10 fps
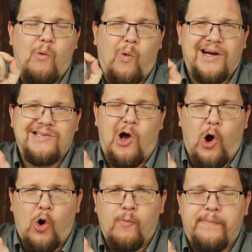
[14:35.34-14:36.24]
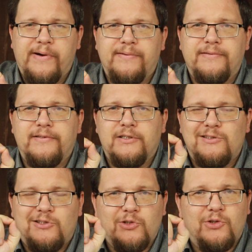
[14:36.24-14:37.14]
What hope
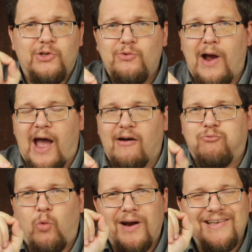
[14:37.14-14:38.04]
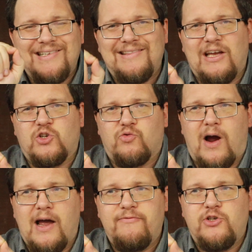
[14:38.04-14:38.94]
do you have? What is it that
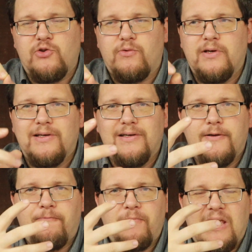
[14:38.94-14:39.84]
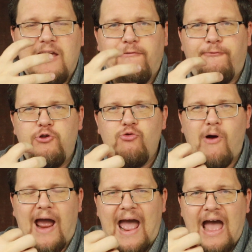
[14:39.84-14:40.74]
drives you? If
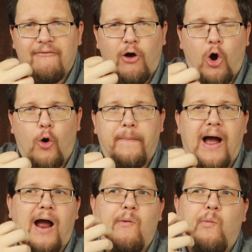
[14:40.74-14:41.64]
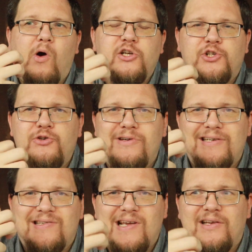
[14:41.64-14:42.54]
you have hope, I want you
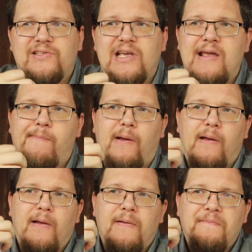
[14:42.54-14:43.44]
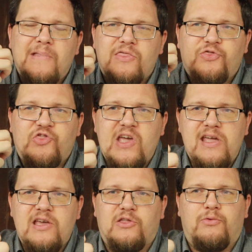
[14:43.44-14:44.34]
to dig deep,
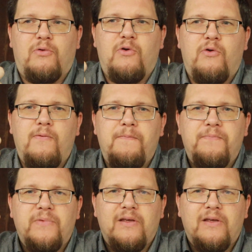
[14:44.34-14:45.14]
think it through,